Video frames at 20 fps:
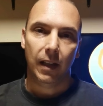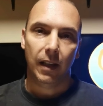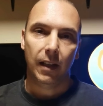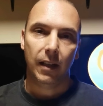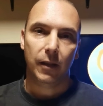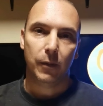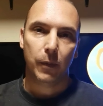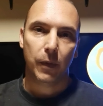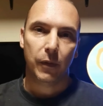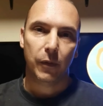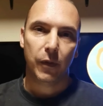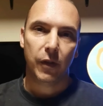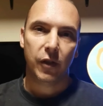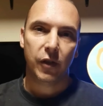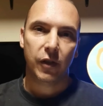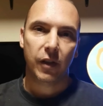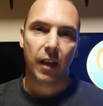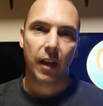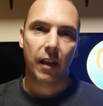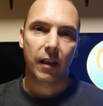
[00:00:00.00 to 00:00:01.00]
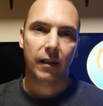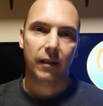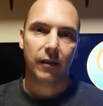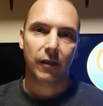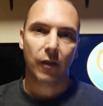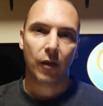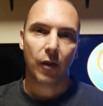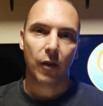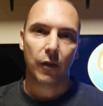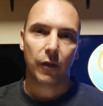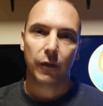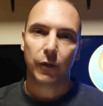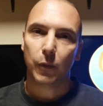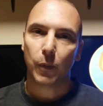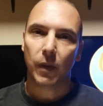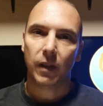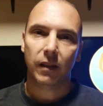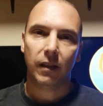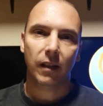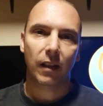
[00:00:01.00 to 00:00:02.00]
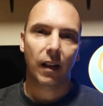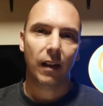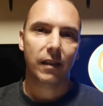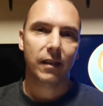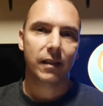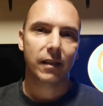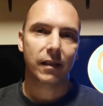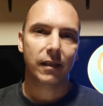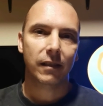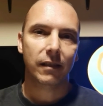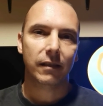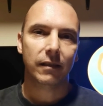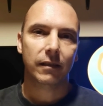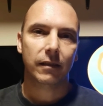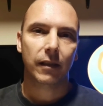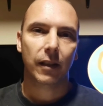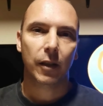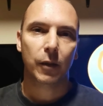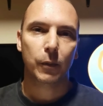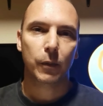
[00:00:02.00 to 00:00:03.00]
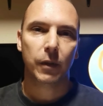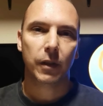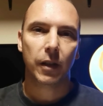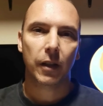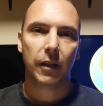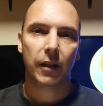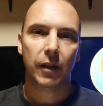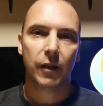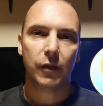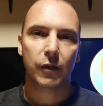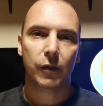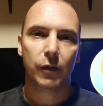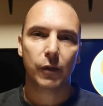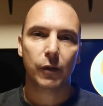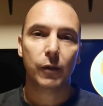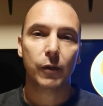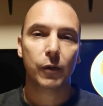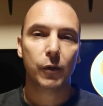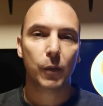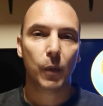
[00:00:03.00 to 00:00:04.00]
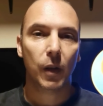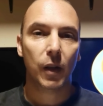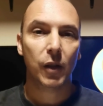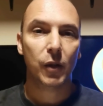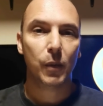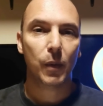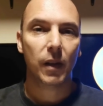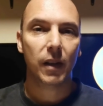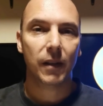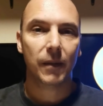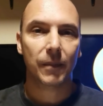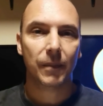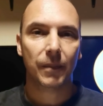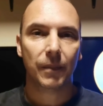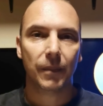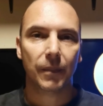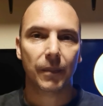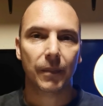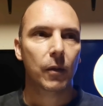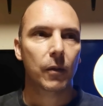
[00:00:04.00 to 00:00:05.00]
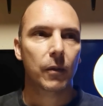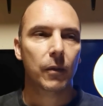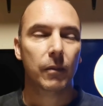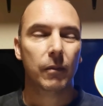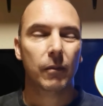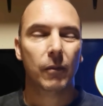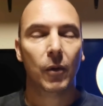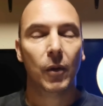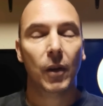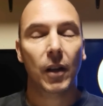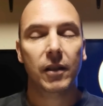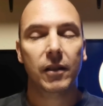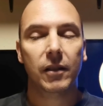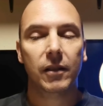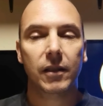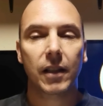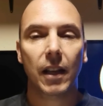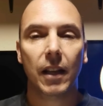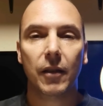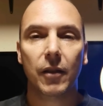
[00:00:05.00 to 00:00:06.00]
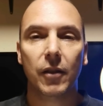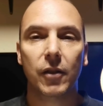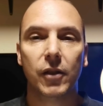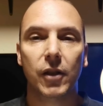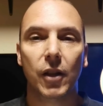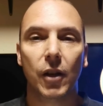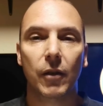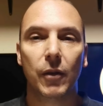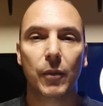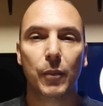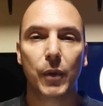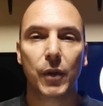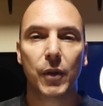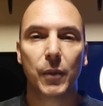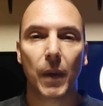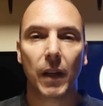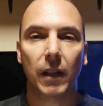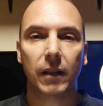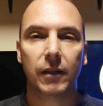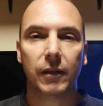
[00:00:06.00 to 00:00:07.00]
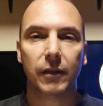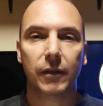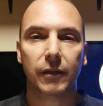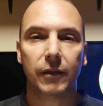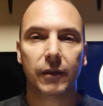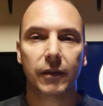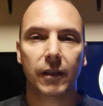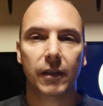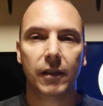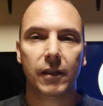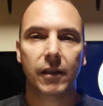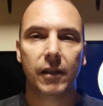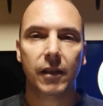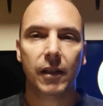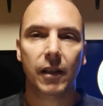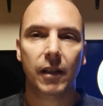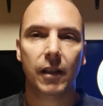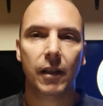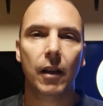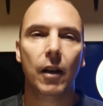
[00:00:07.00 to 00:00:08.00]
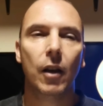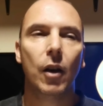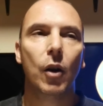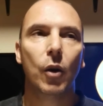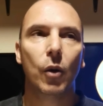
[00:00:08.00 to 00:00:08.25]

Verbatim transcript: and we've reached the end of 2019 and we're going into 2020. Well, let's take this year in perspective and see